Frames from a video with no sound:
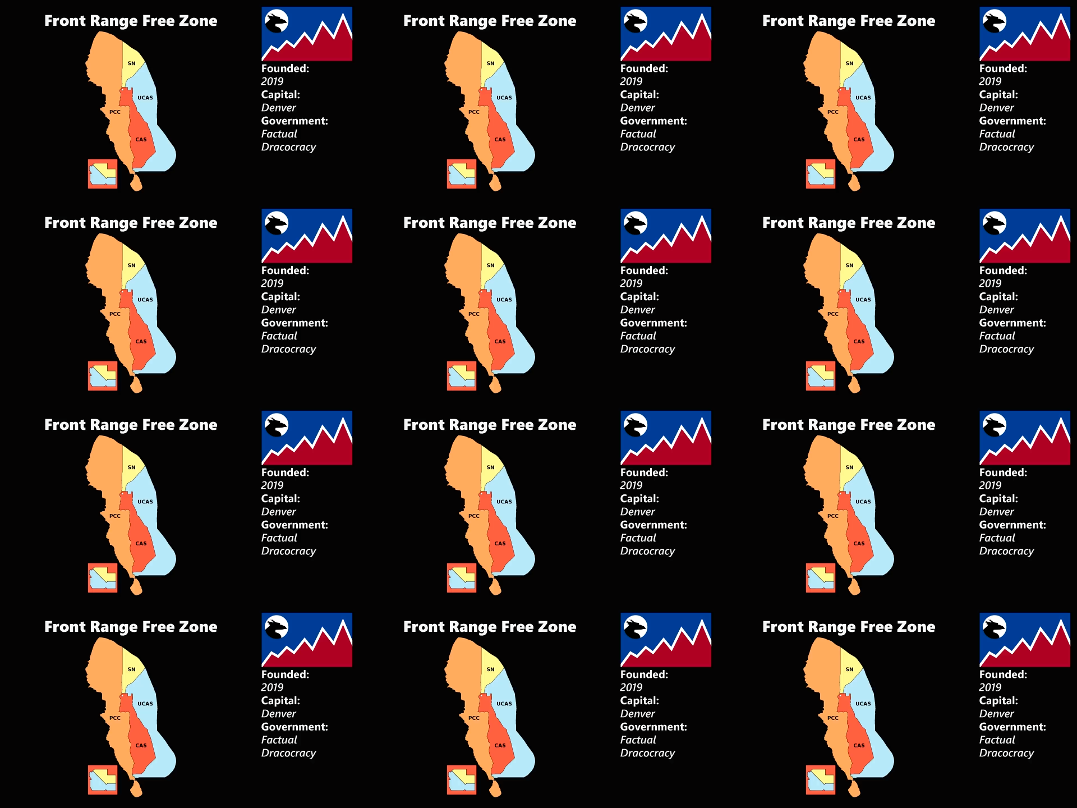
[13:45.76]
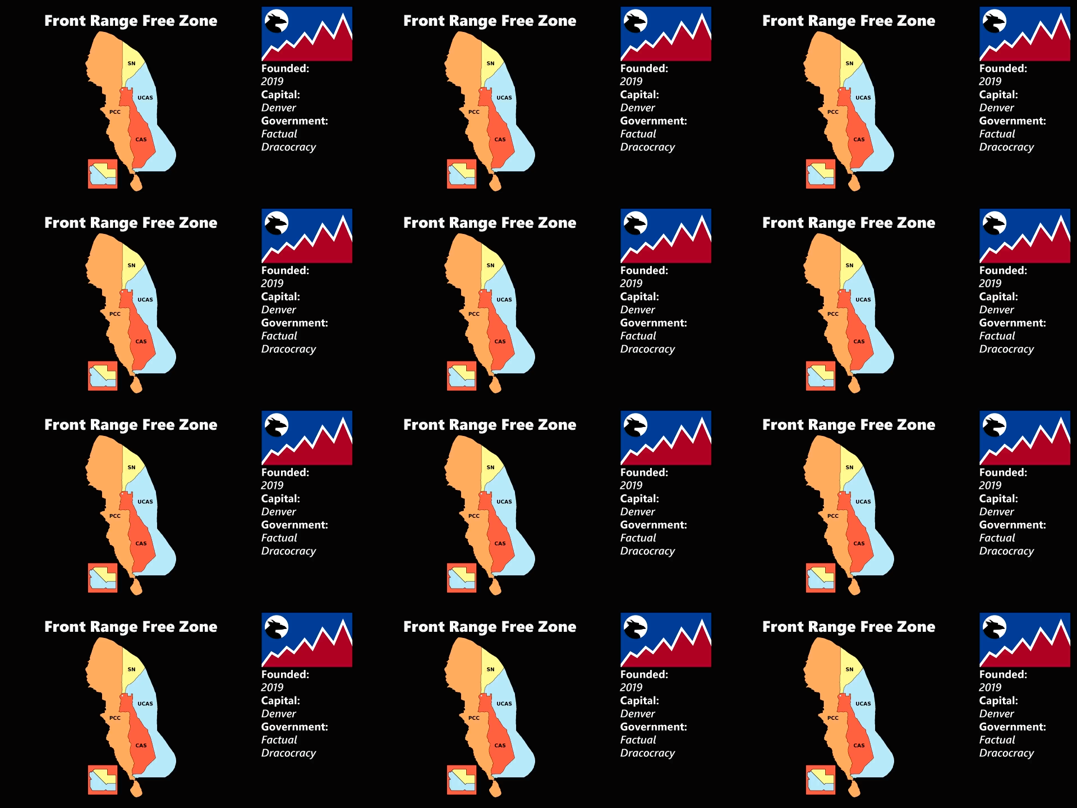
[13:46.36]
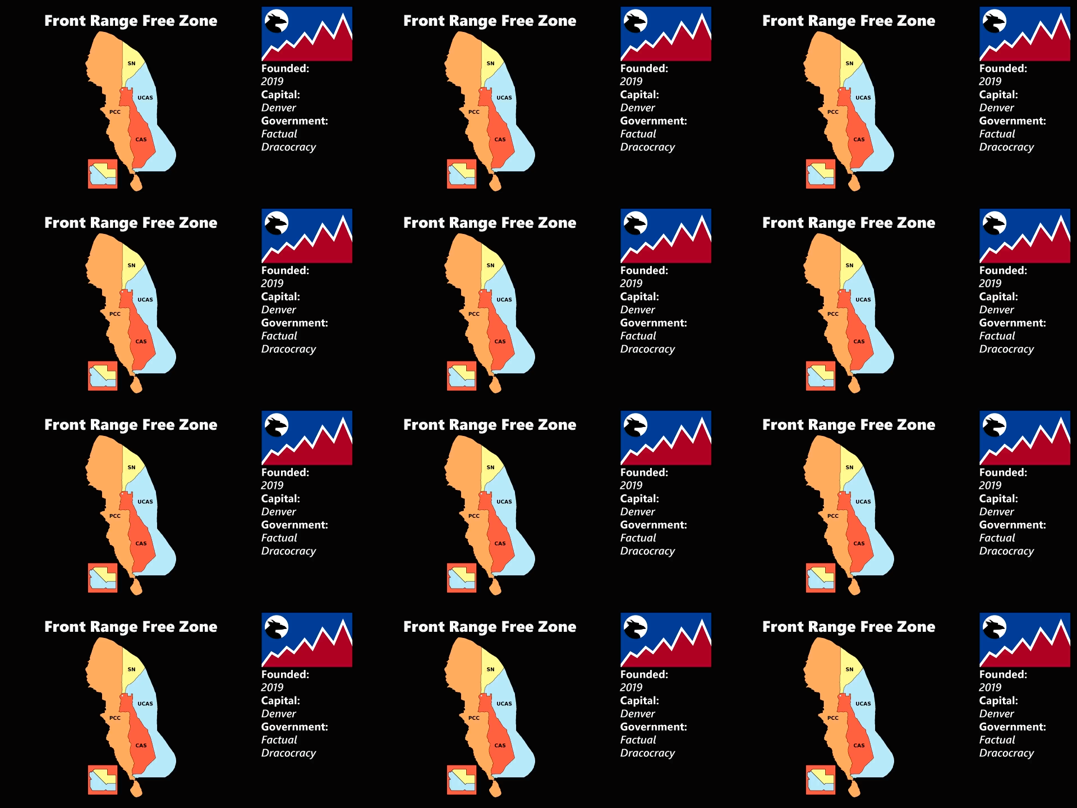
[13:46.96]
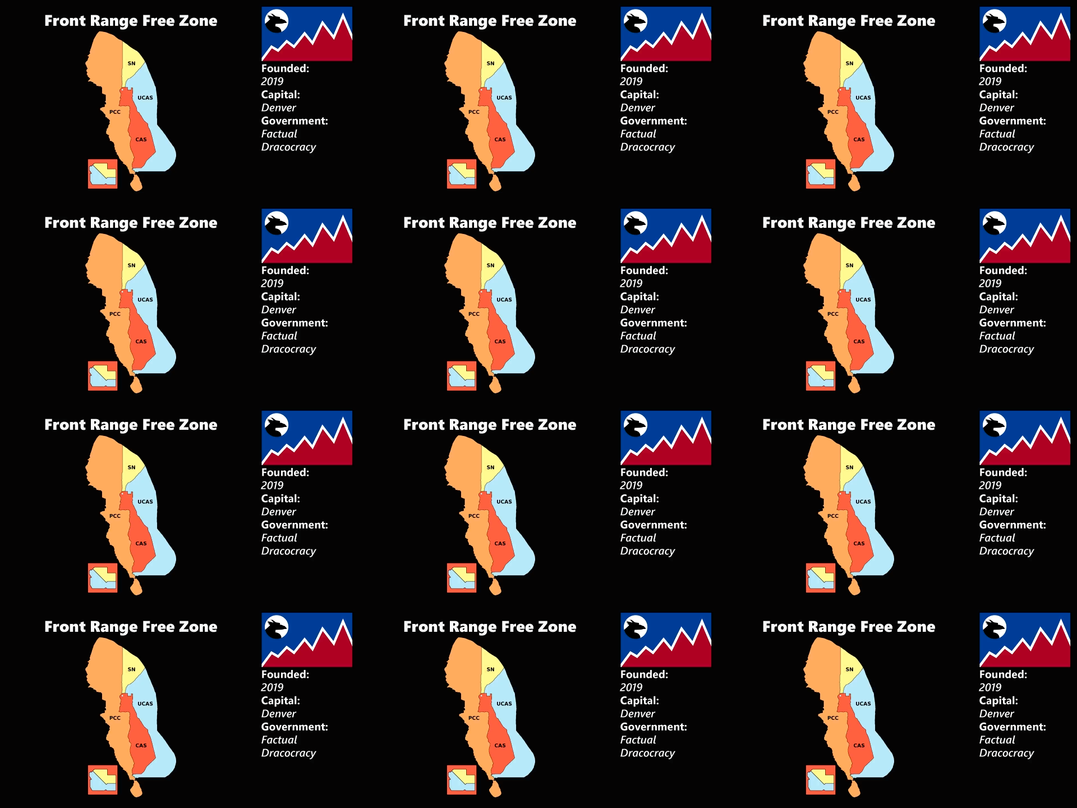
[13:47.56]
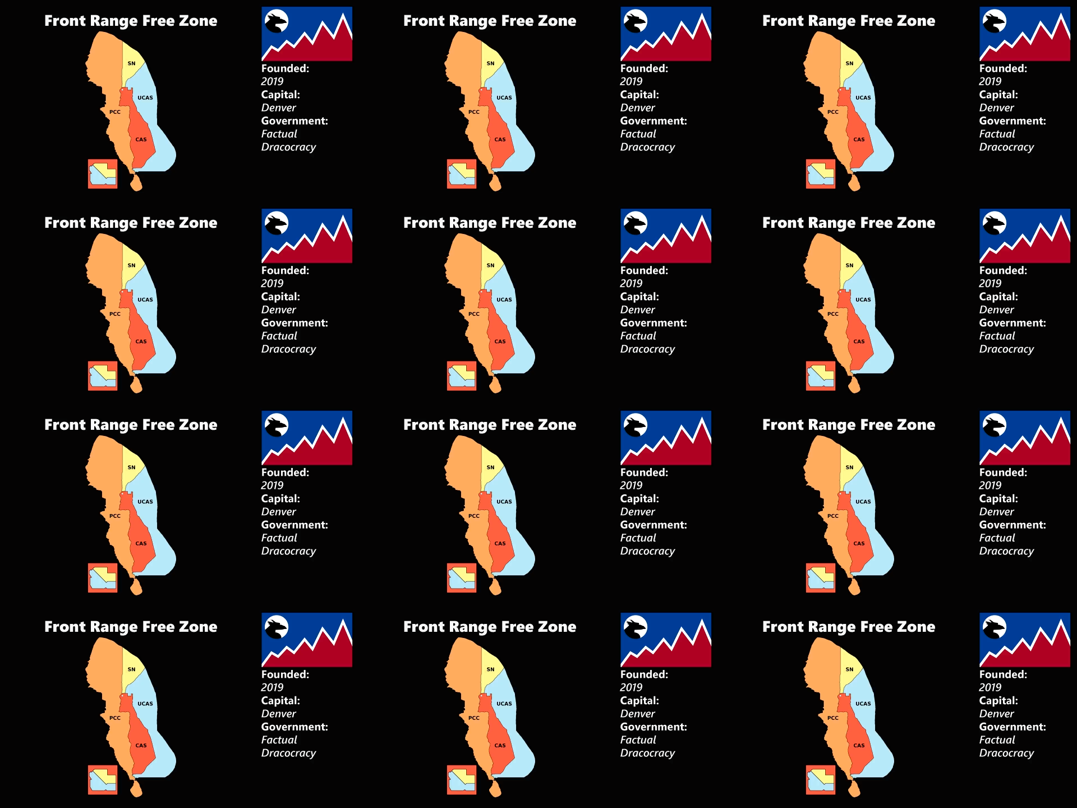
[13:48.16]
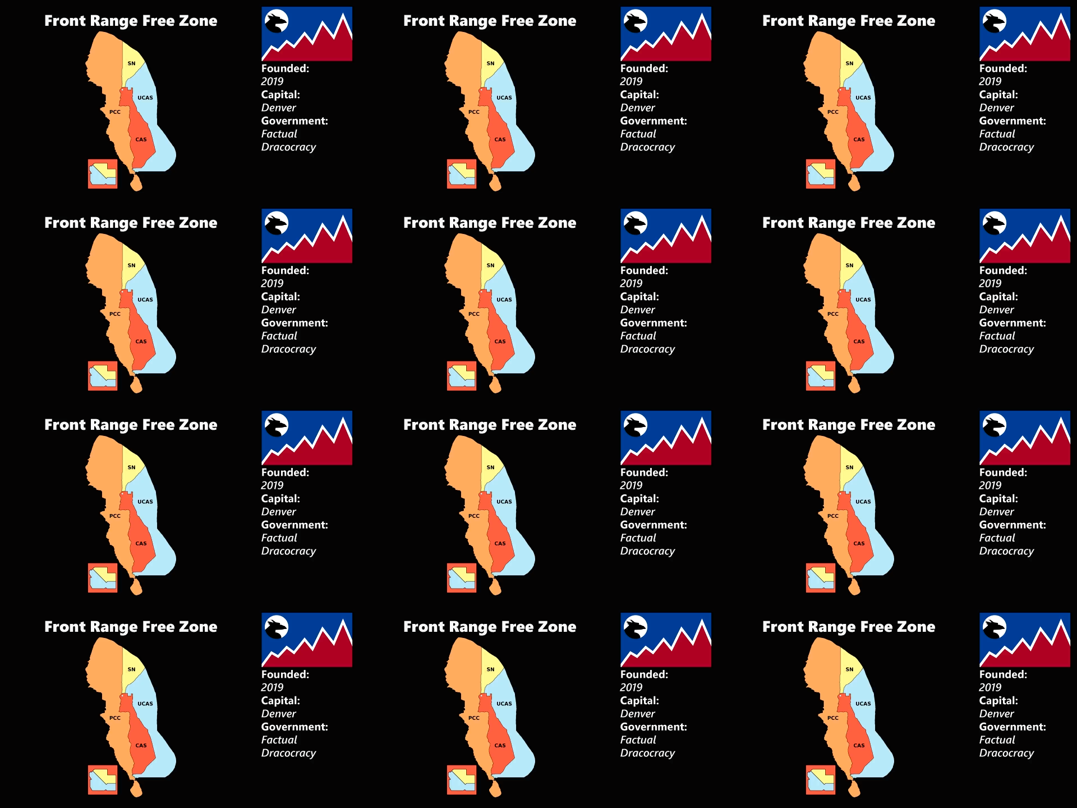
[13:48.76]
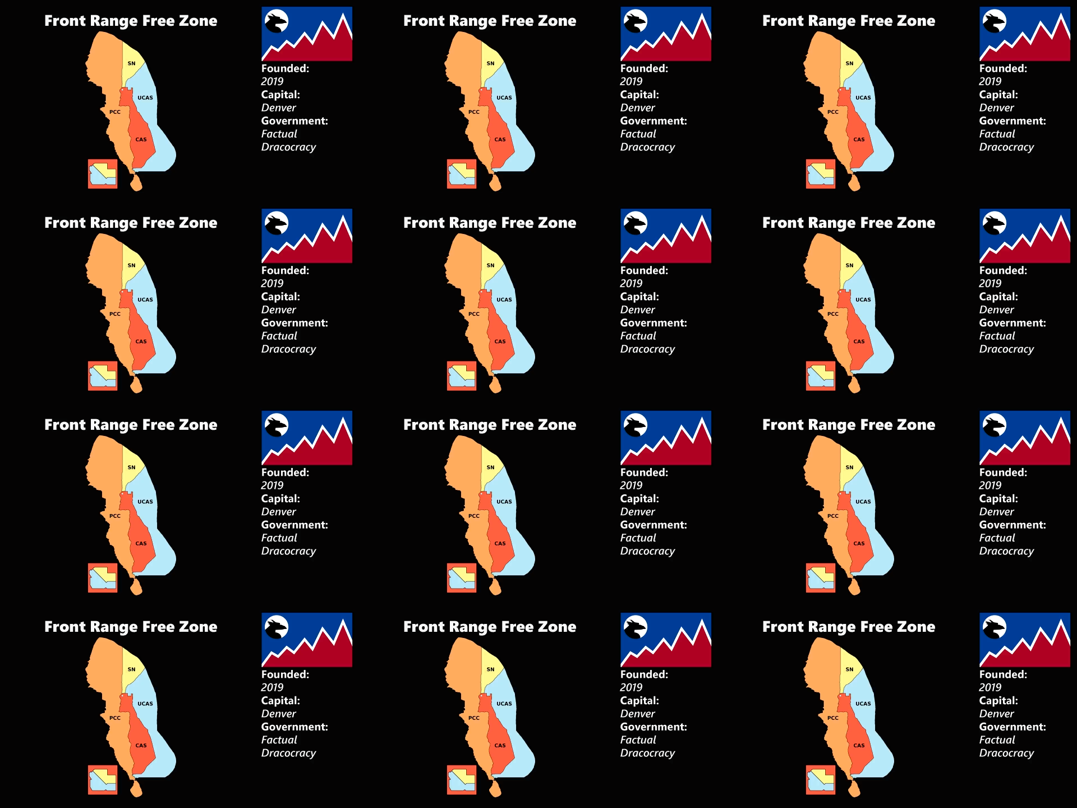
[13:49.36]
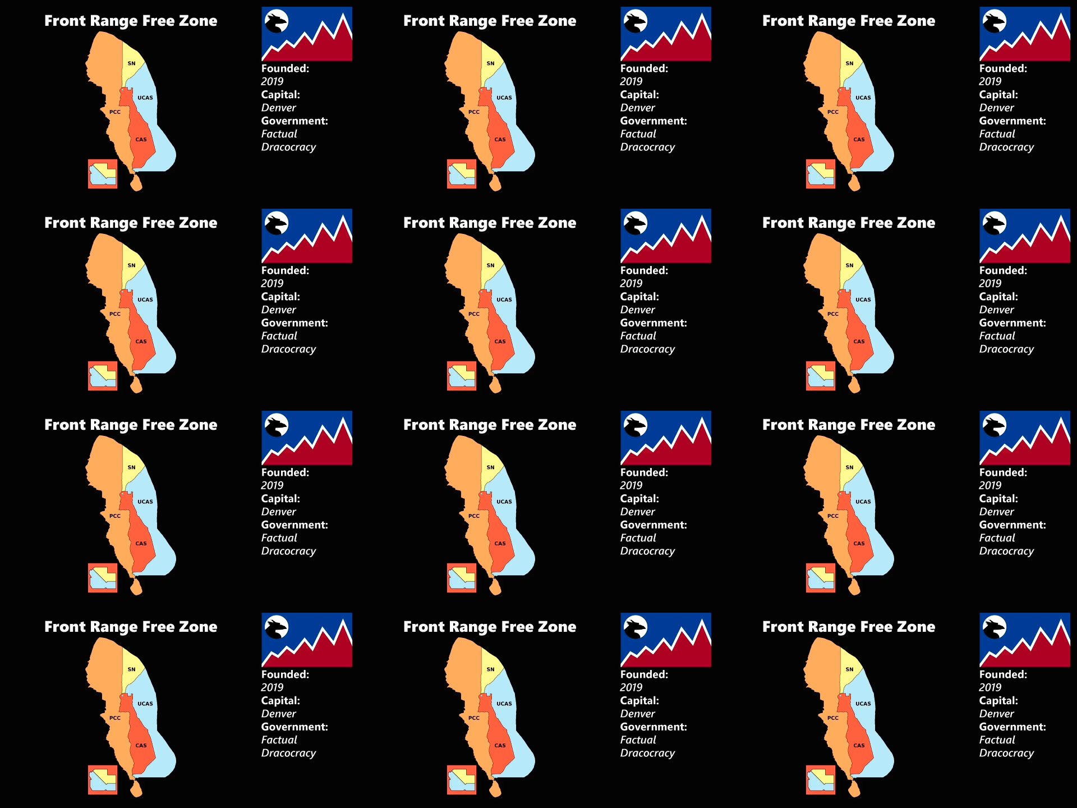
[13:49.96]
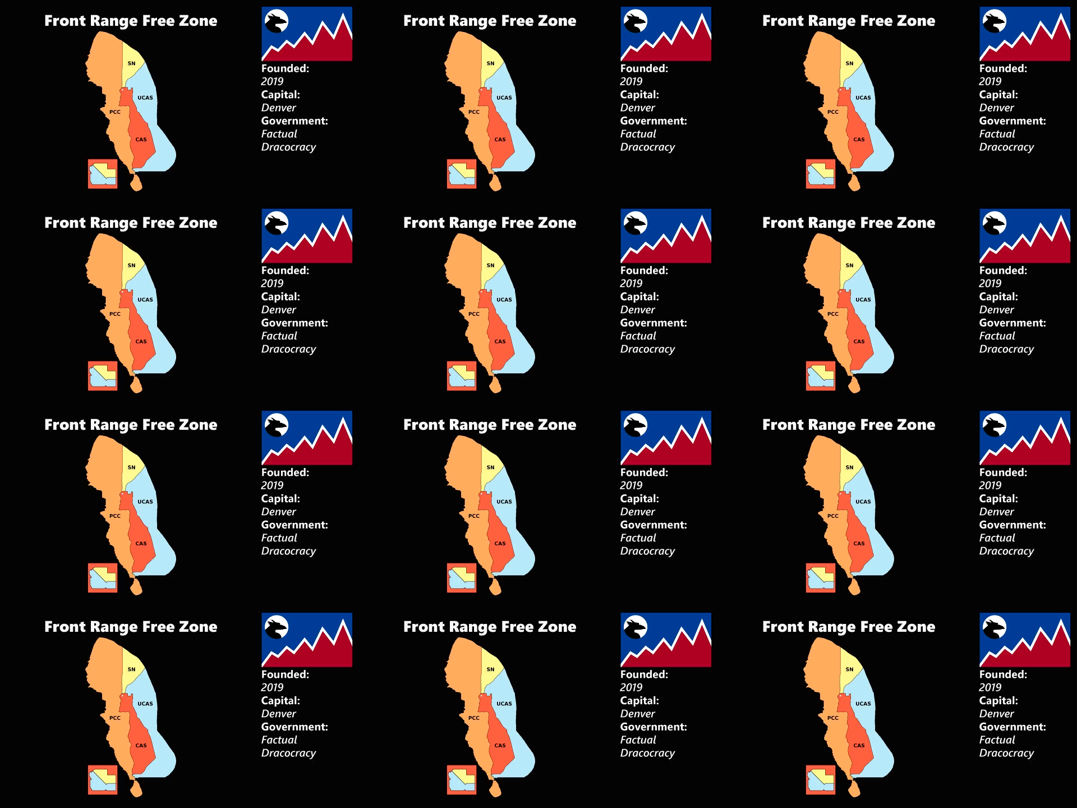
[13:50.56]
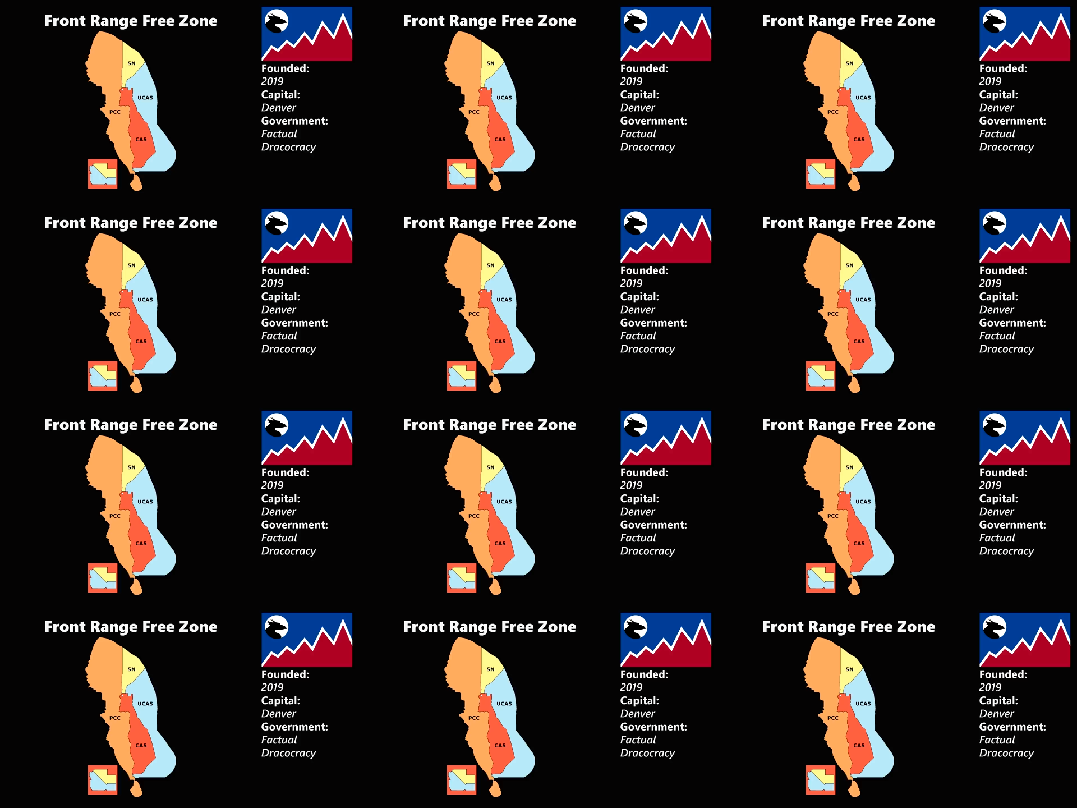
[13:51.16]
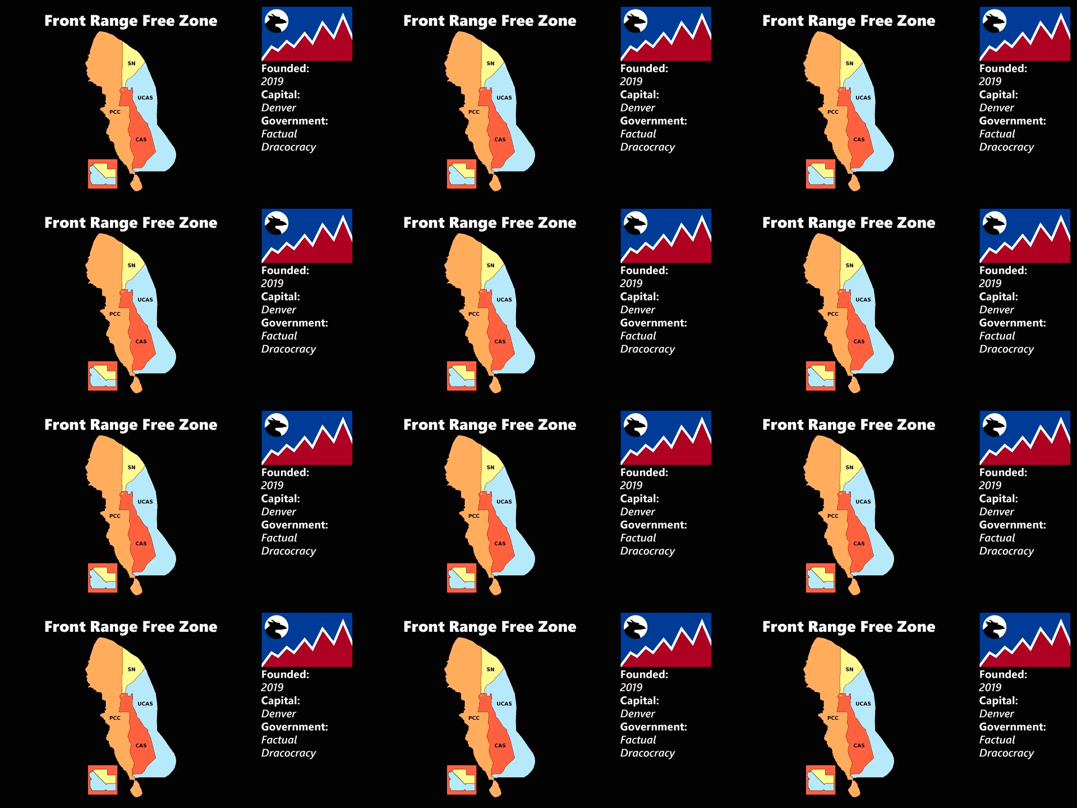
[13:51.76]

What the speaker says: [unreadable: no face in view]